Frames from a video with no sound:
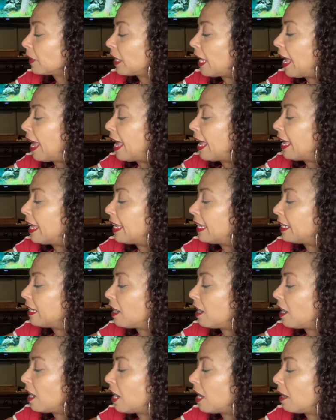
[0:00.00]
and
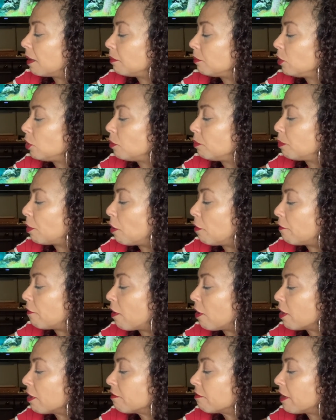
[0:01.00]
um, you both
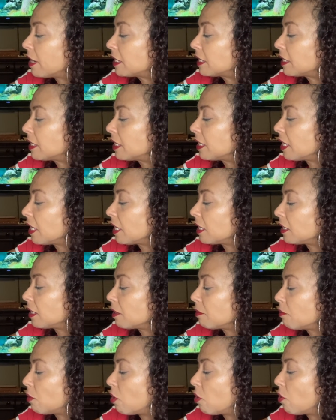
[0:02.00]
are in rest and
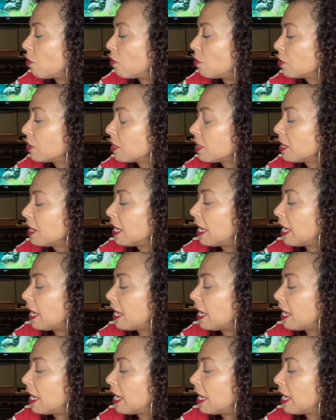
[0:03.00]
healing mode